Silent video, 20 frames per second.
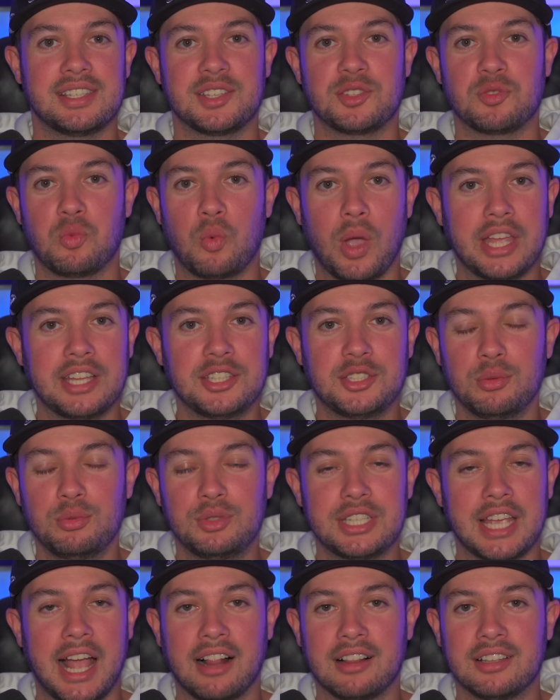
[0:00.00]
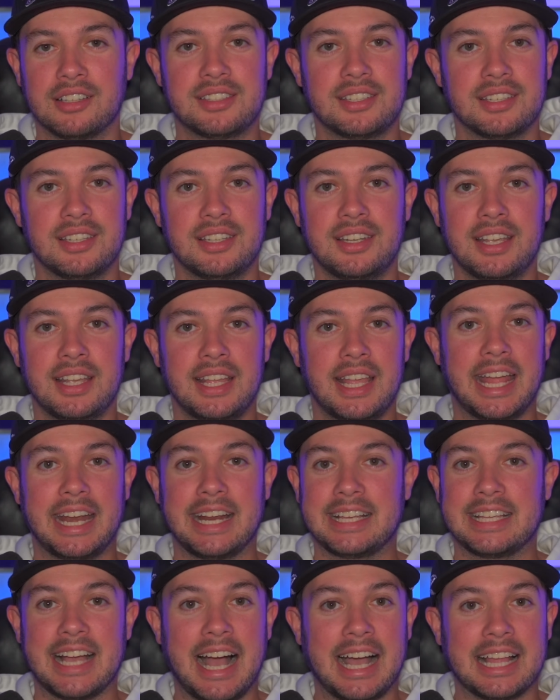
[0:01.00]
It's way too talented.
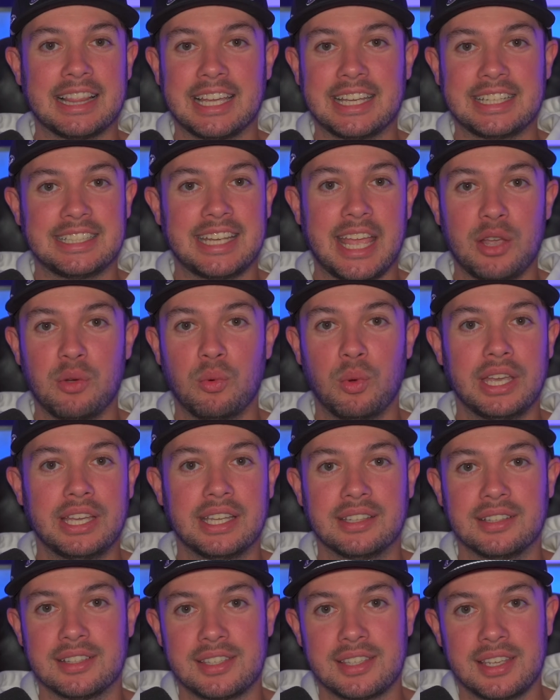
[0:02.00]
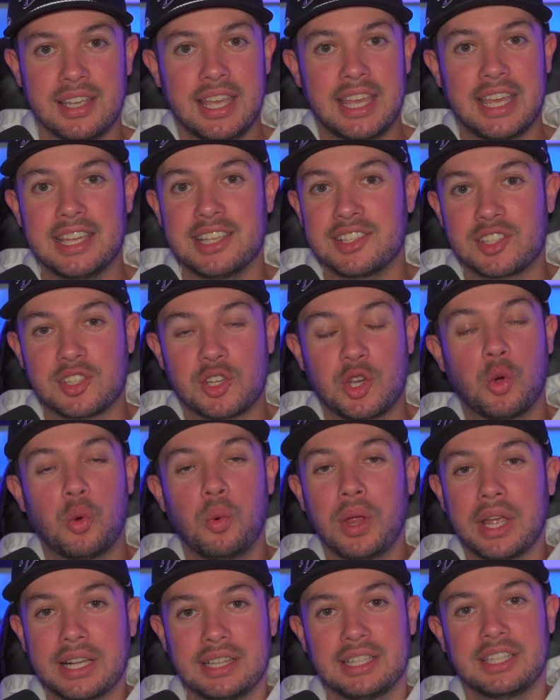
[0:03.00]
And a guy like Nate Wiggins is
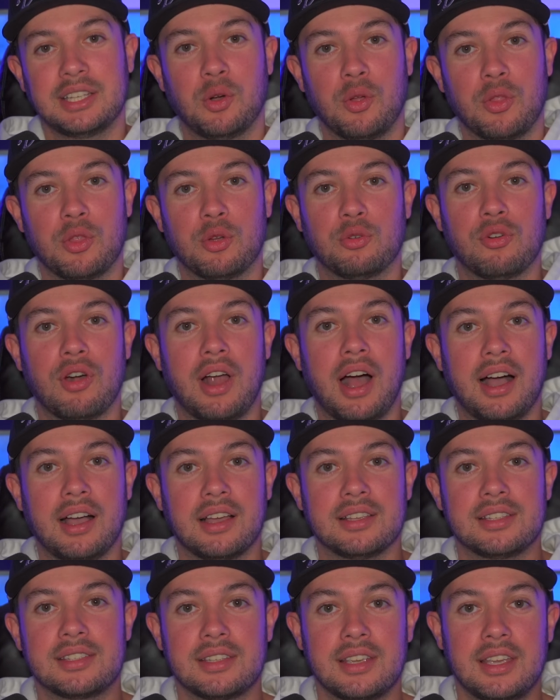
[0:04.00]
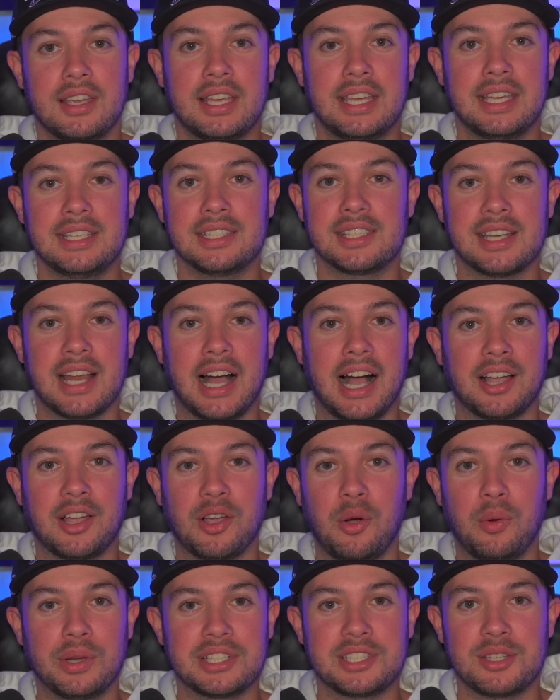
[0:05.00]
quickly on the rise. He's not
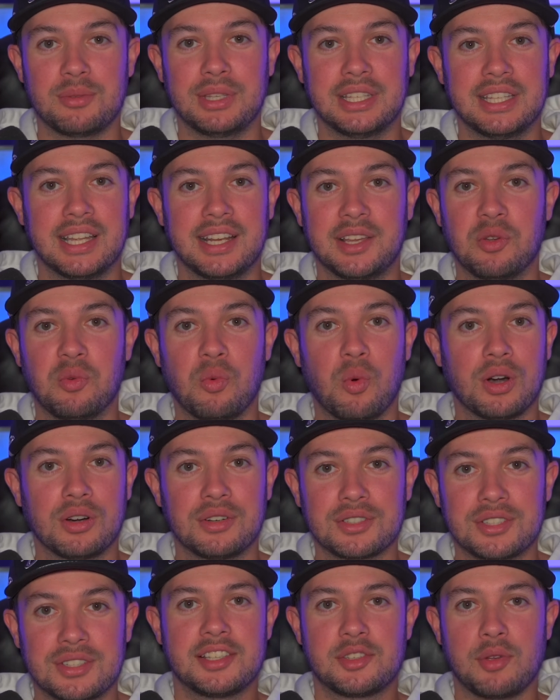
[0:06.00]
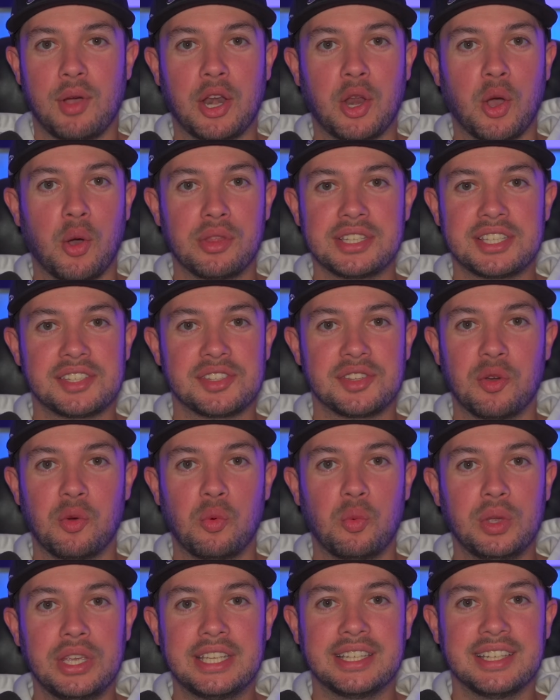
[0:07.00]
going to be getting worse. So I know this is the
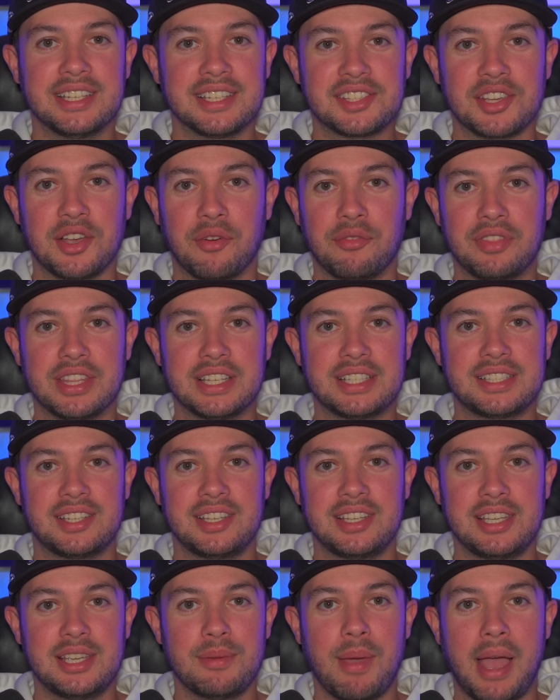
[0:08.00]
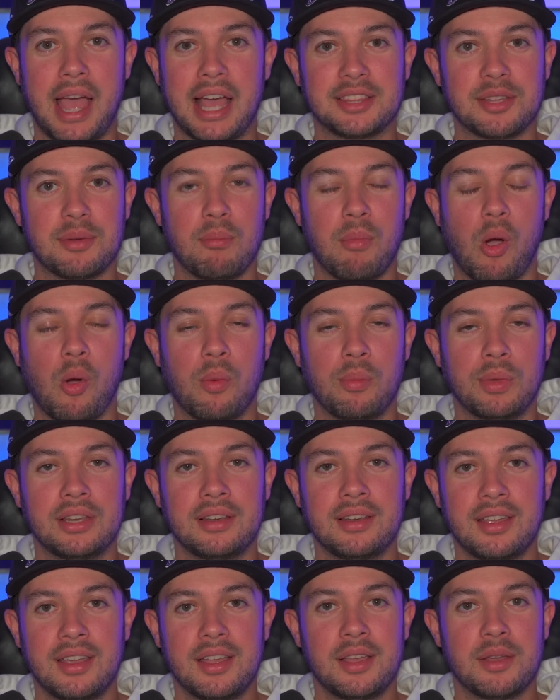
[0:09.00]
weakness of the team at the
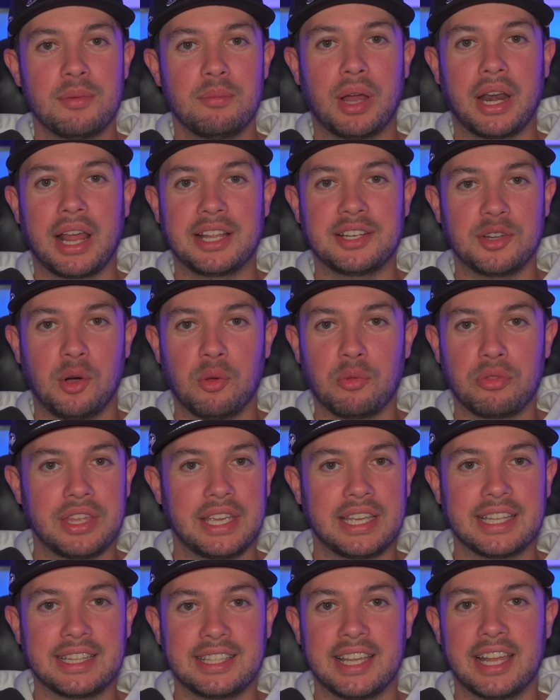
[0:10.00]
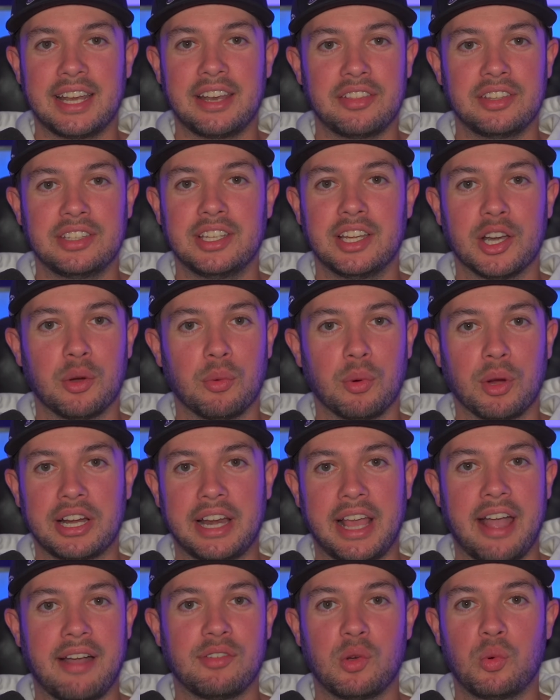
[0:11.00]
moment, but I don't think at the end of the year we're
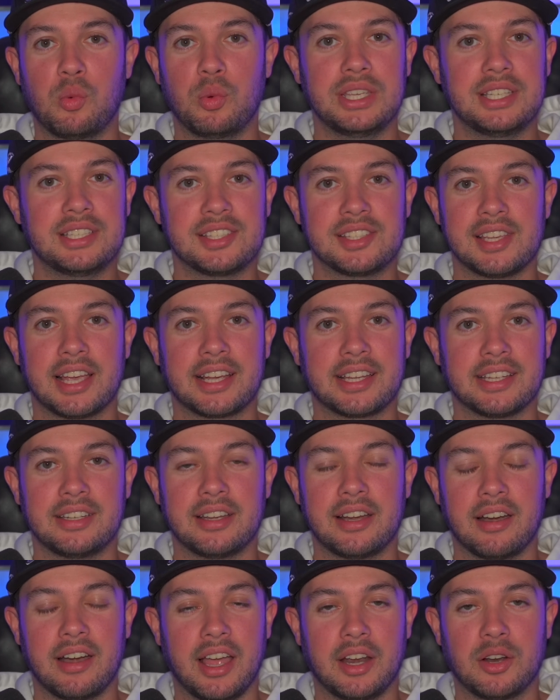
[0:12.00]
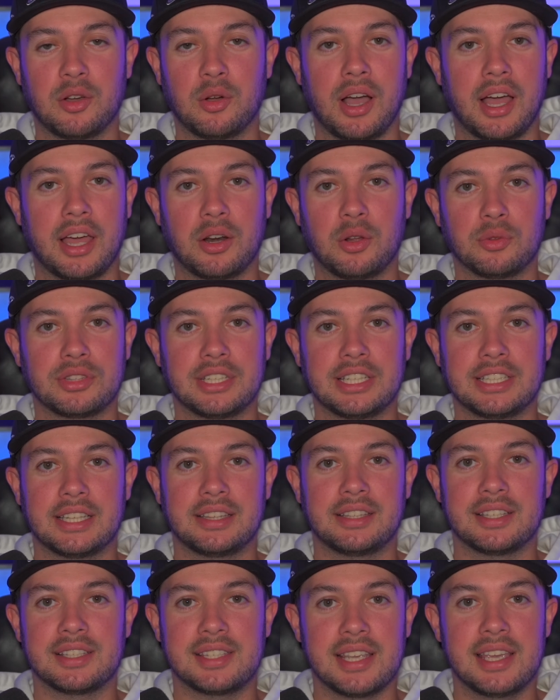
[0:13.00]
going to have a weak secondary. I don't think
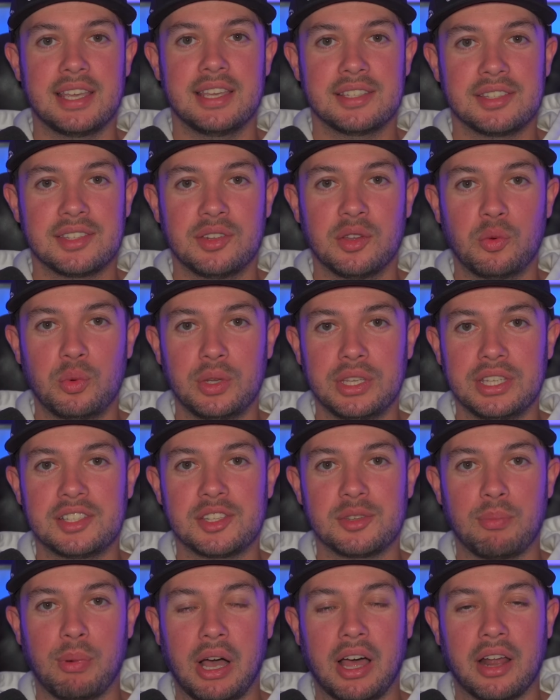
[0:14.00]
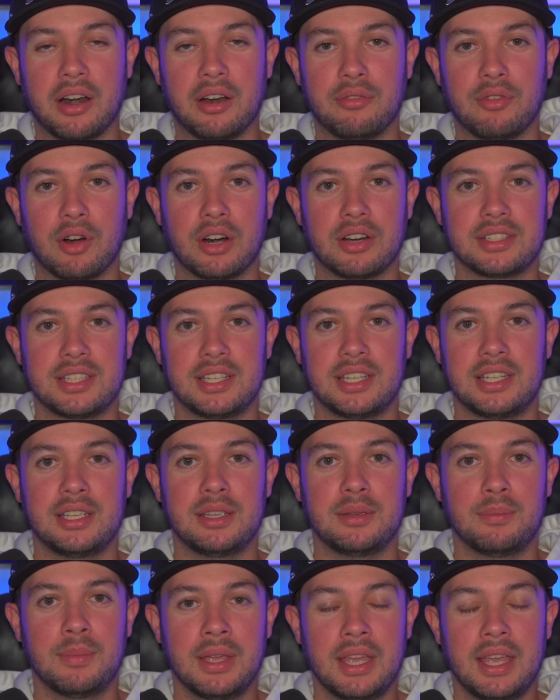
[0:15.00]
that this is the weak spot of our
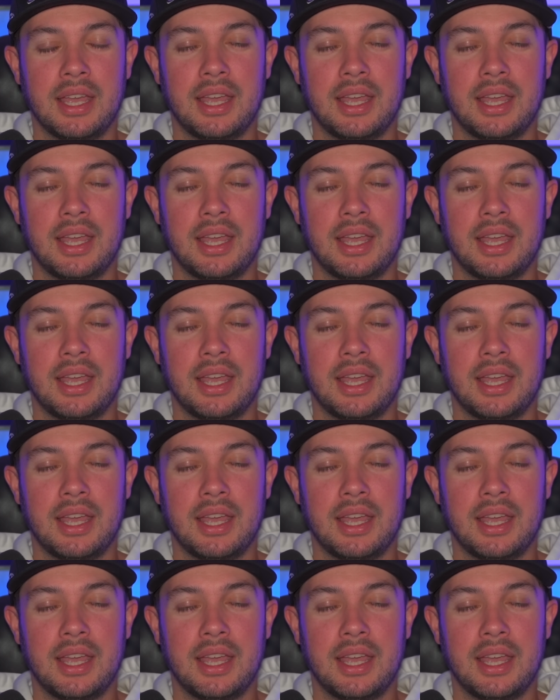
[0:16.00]
team.